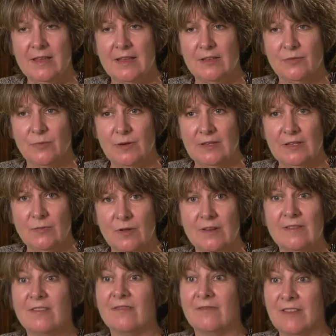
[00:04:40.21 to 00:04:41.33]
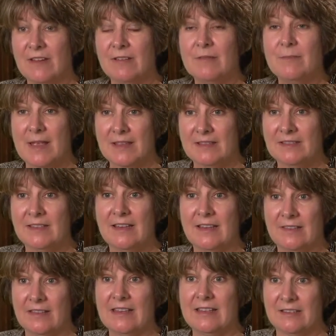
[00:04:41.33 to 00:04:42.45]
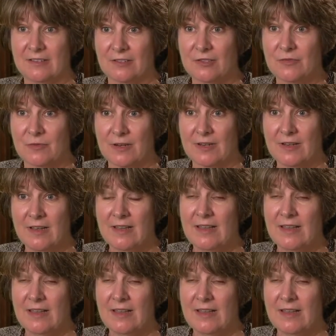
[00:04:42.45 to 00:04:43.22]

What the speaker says: is really one of the very best in the industry.